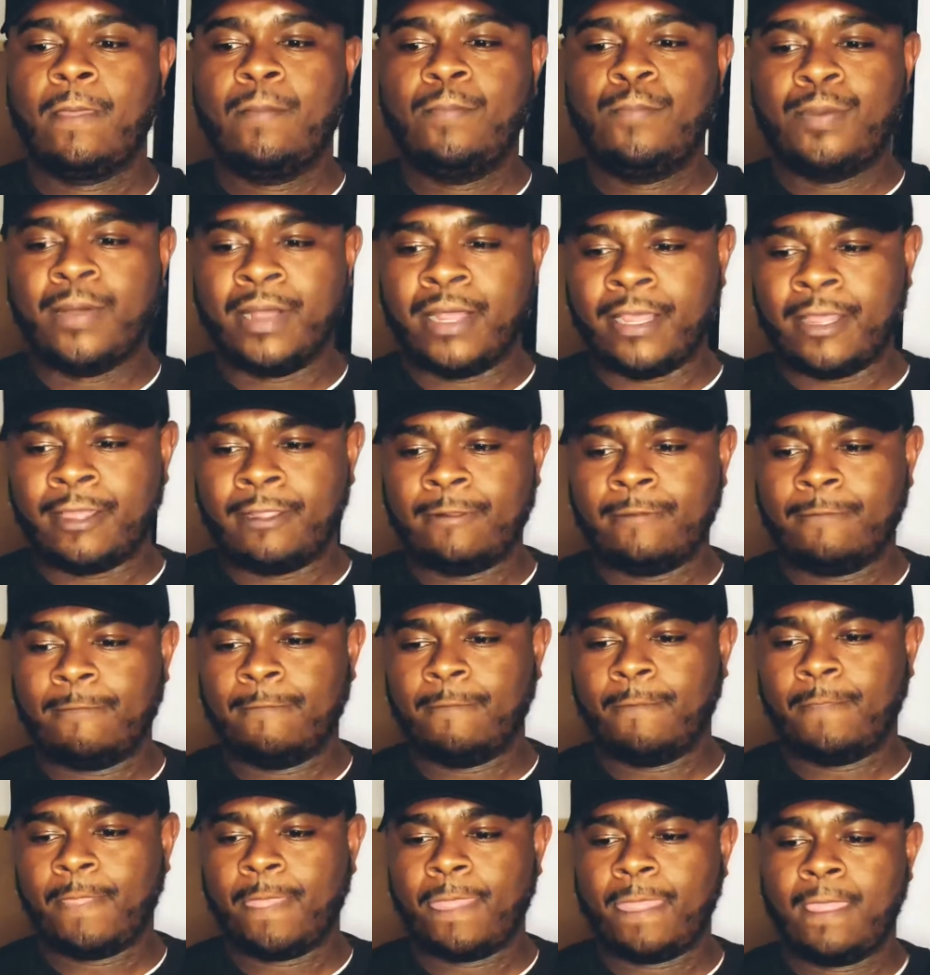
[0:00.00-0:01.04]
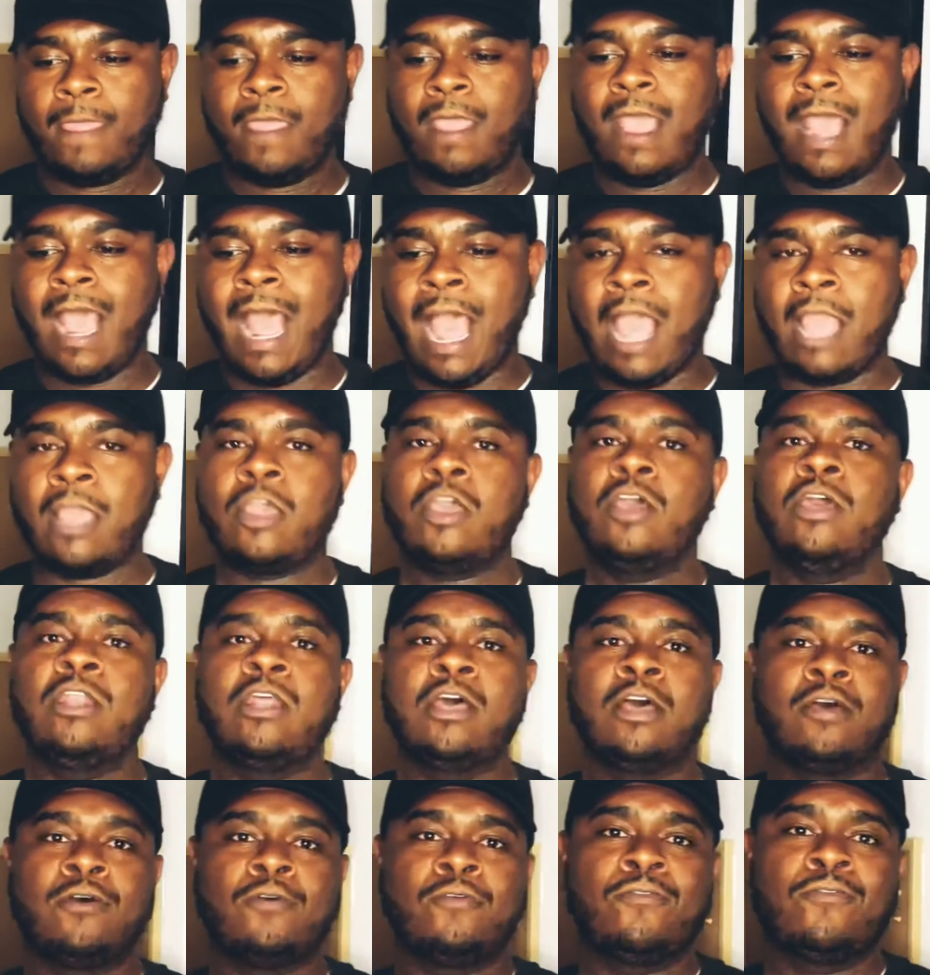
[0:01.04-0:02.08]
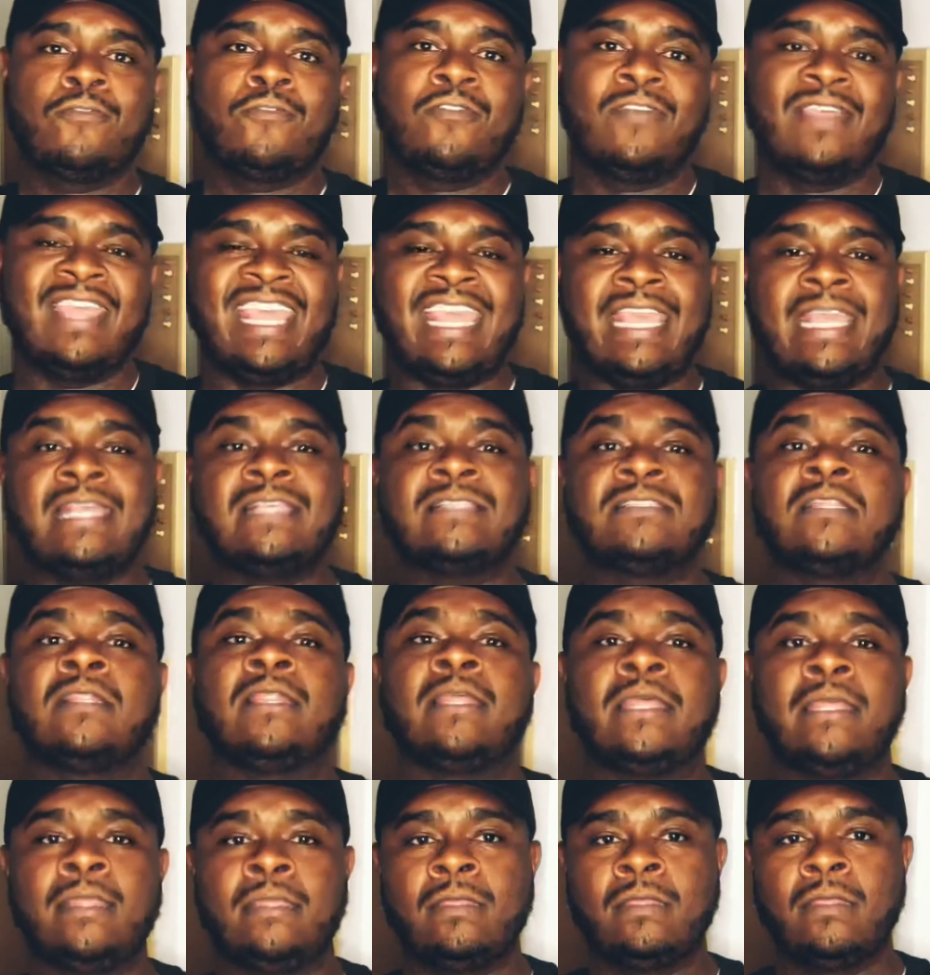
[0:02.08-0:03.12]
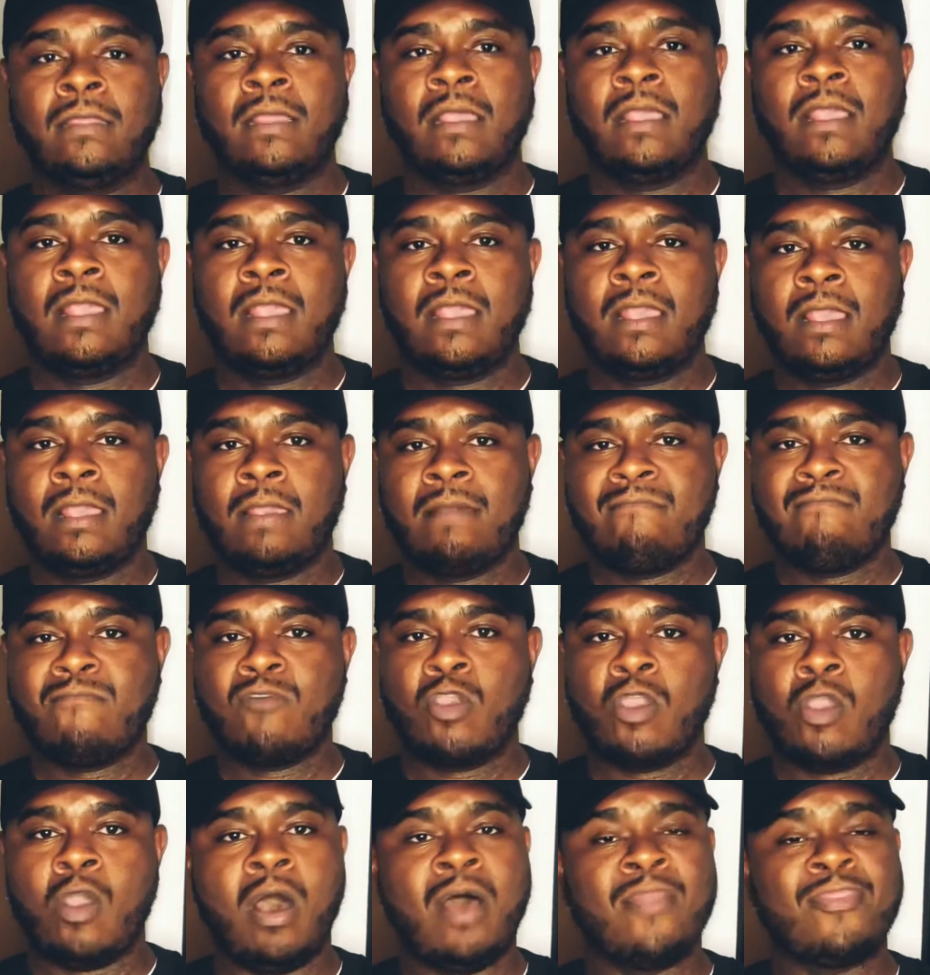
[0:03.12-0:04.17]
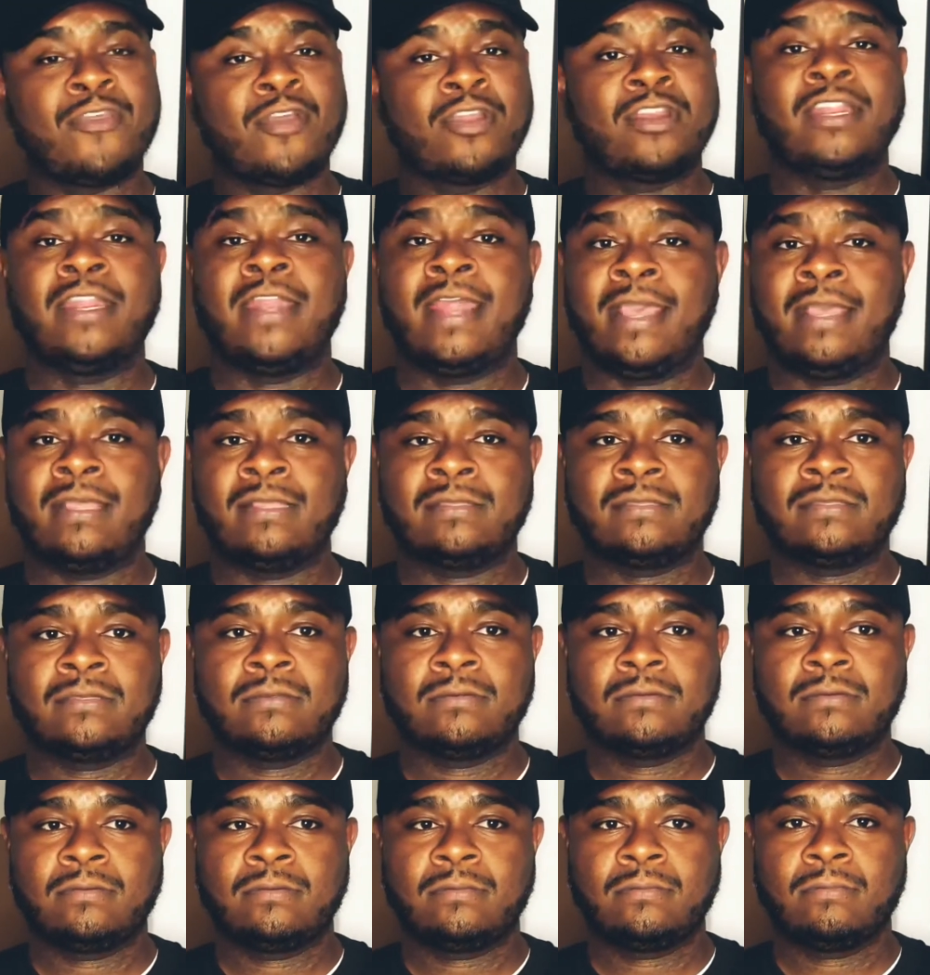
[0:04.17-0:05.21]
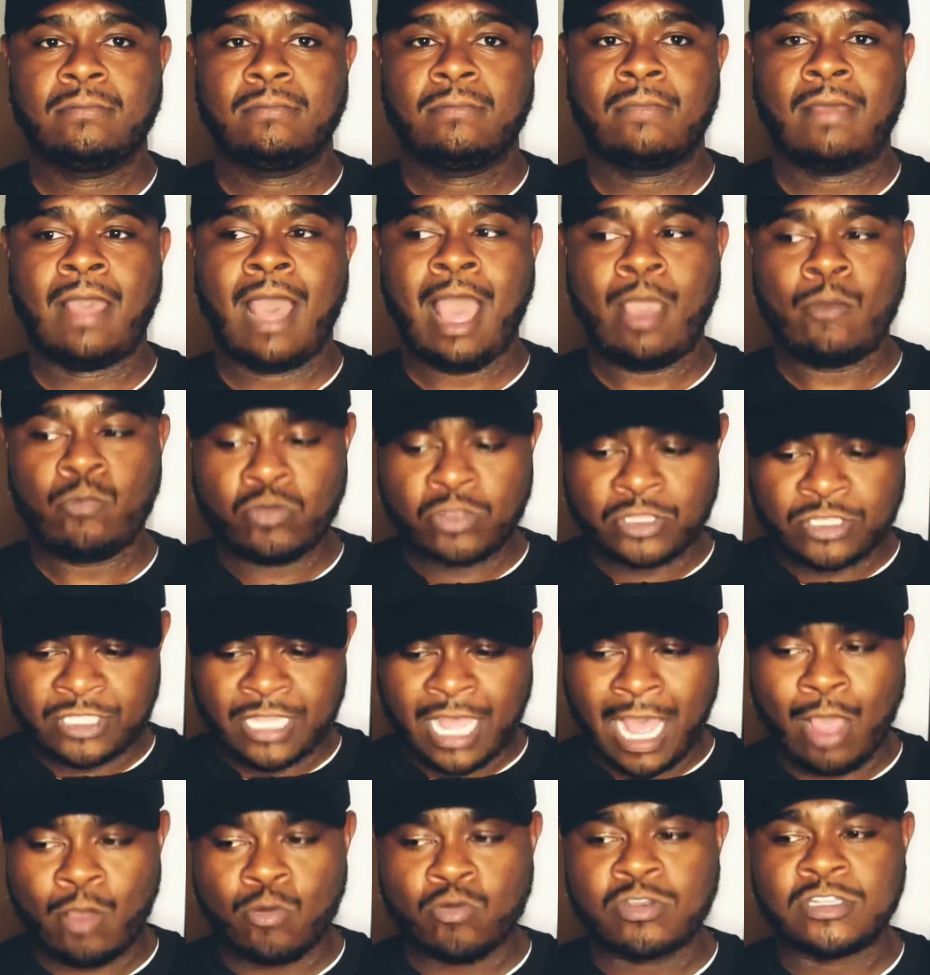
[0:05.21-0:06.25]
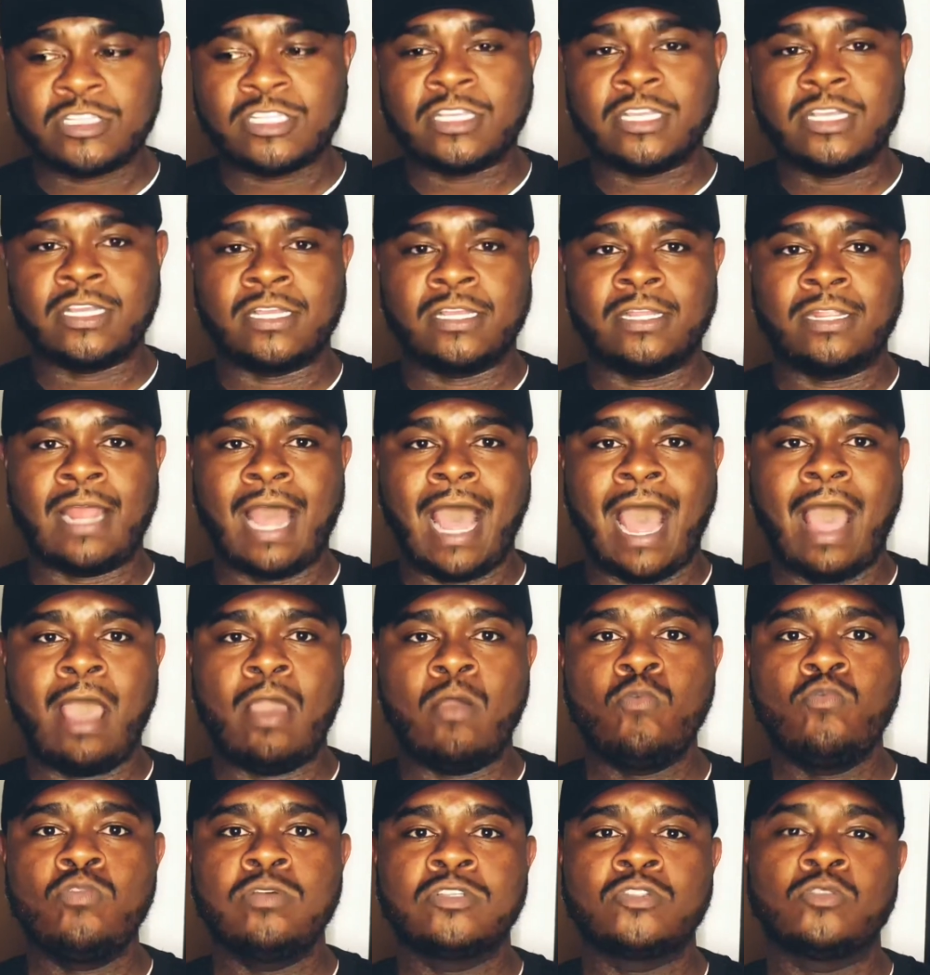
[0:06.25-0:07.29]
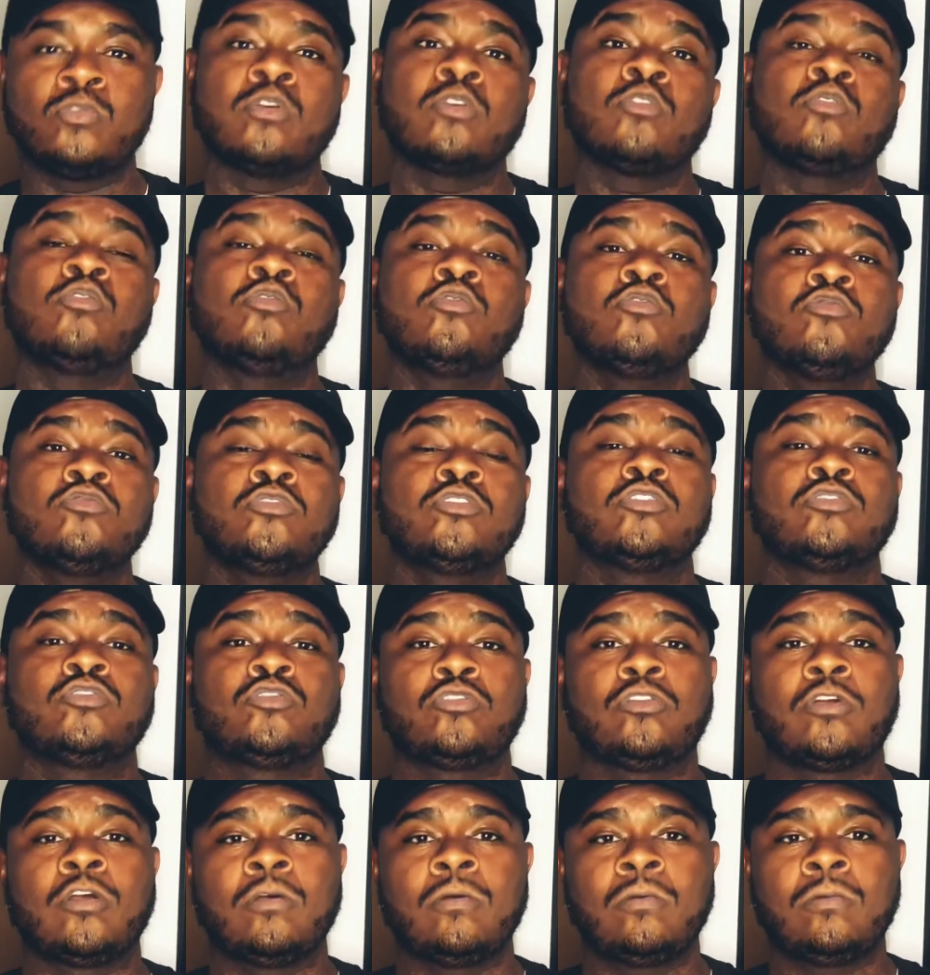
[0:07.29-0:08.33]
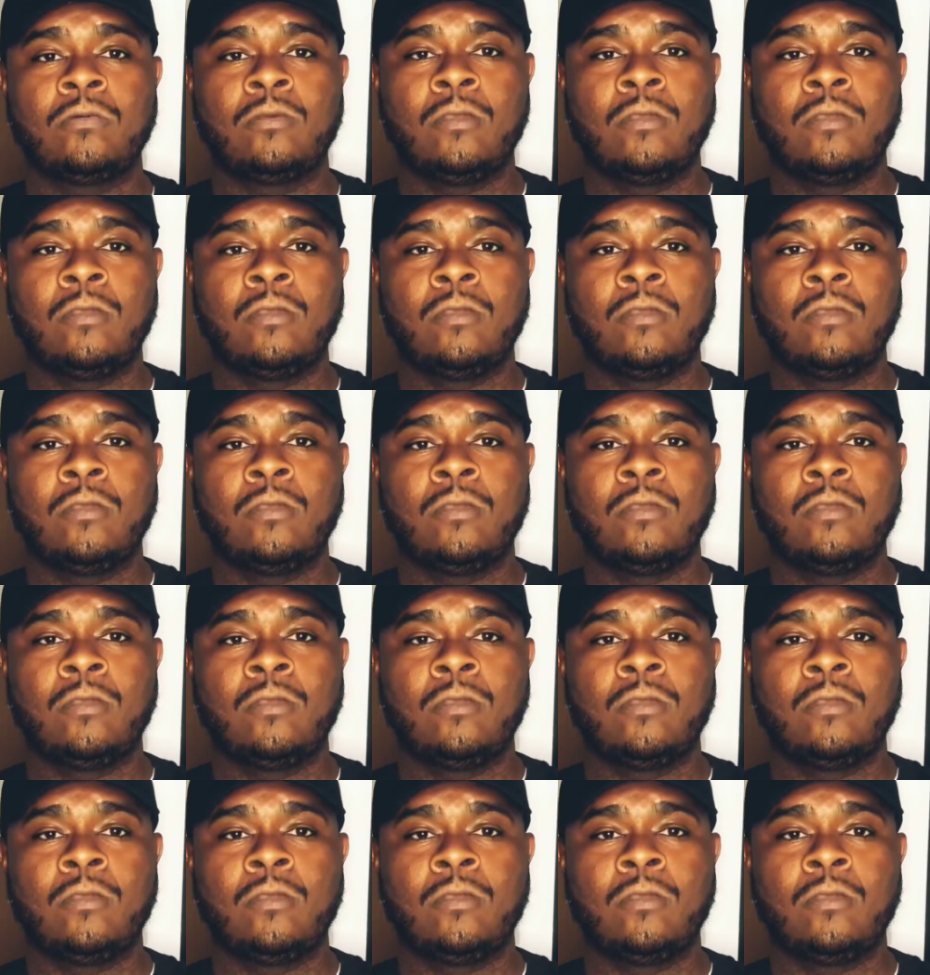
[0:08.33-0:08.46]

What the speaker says: But I could have easily gone 30 days. I was good. I was on cruise control.